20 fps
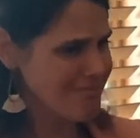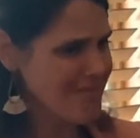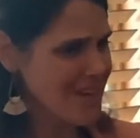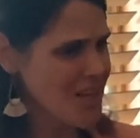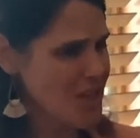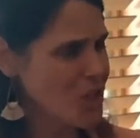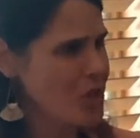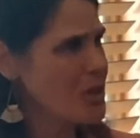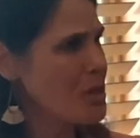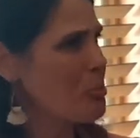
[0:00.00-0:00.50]

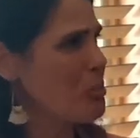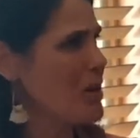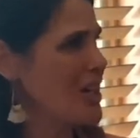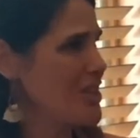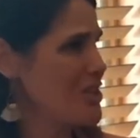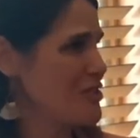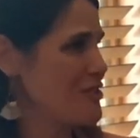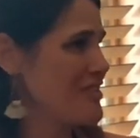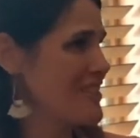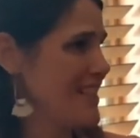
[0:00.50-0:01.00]
the
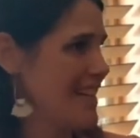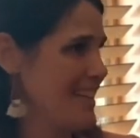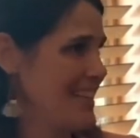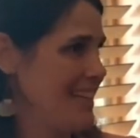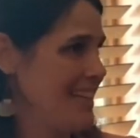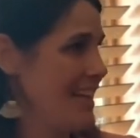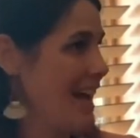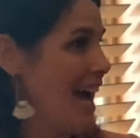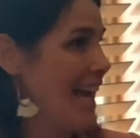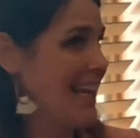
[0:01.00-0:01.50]
pressures that
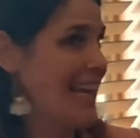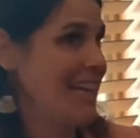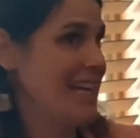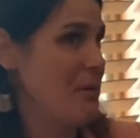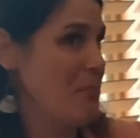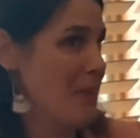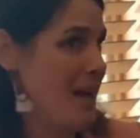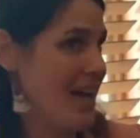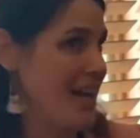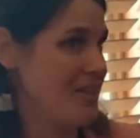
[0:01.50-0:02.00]
I can't
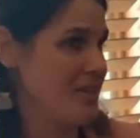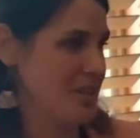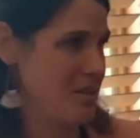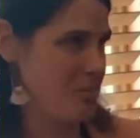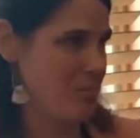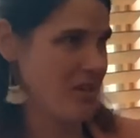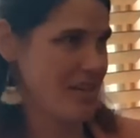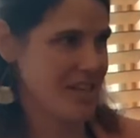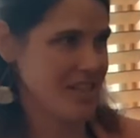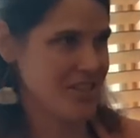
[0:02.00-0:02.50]
imagine the
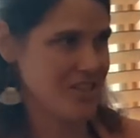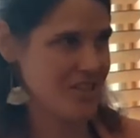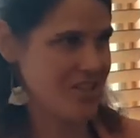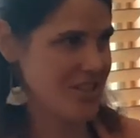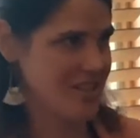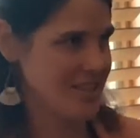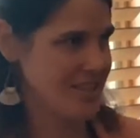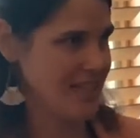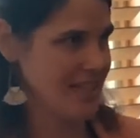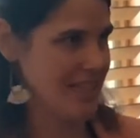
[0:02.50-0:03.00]

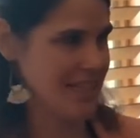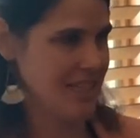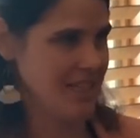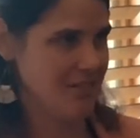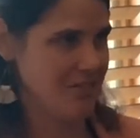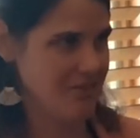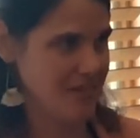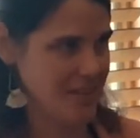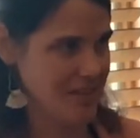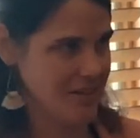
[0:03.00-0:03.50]
pressures that
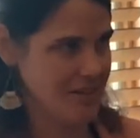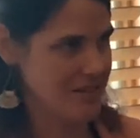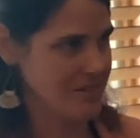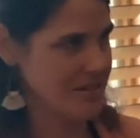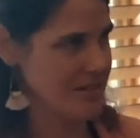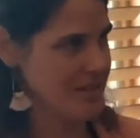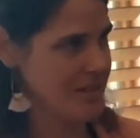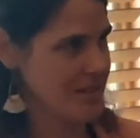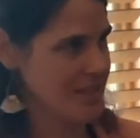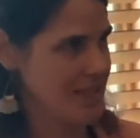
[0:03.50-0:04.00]
he
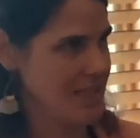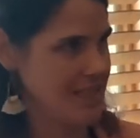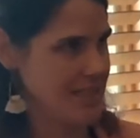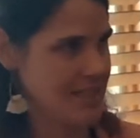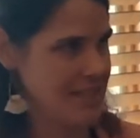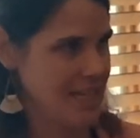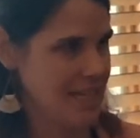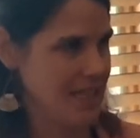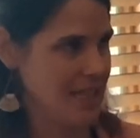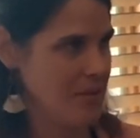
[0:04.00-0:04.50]
feels in a
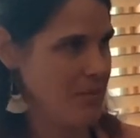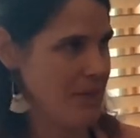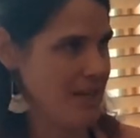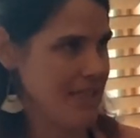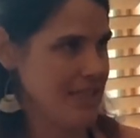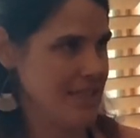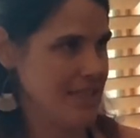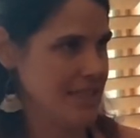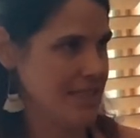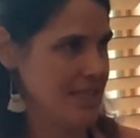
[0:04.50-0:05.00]
daily
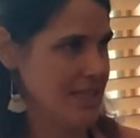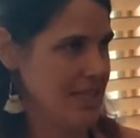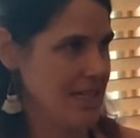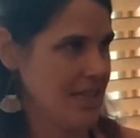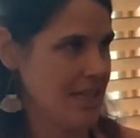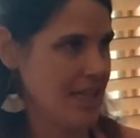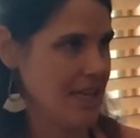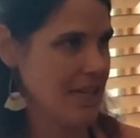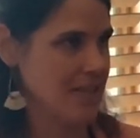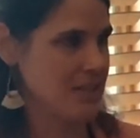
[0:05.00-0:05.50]
basis in a
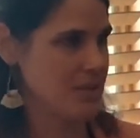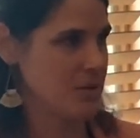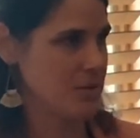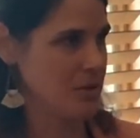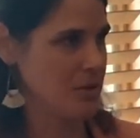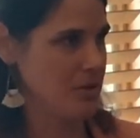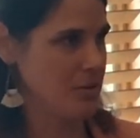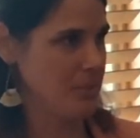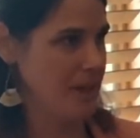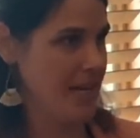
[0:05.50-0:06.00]

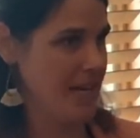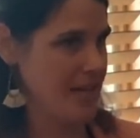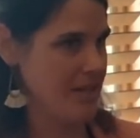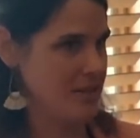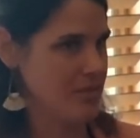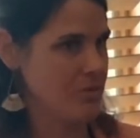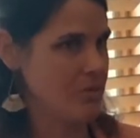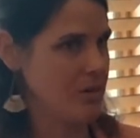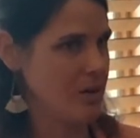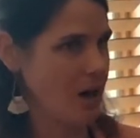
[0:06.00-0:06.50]
classroom,
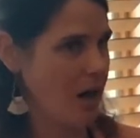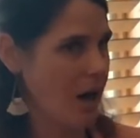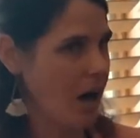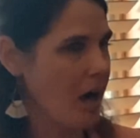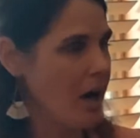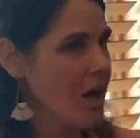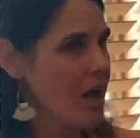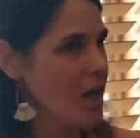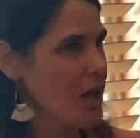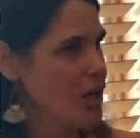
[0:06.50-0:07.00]
and
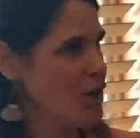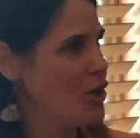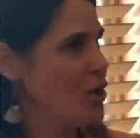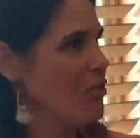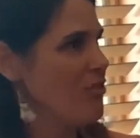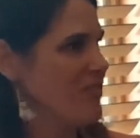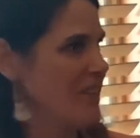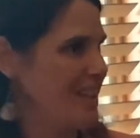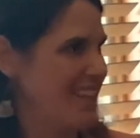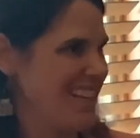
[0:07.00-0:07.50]
or
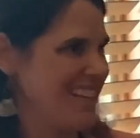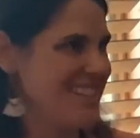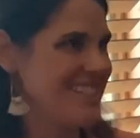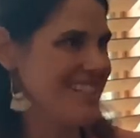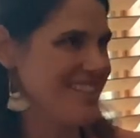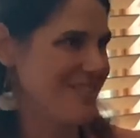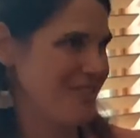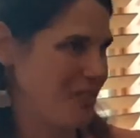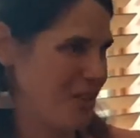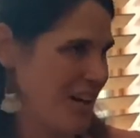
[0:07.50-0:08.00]
feeling
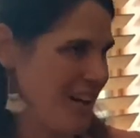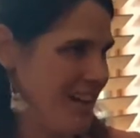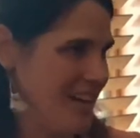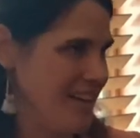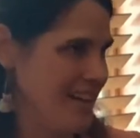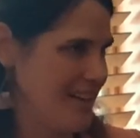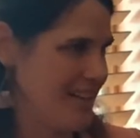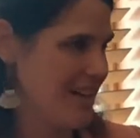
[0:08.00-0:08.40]
different.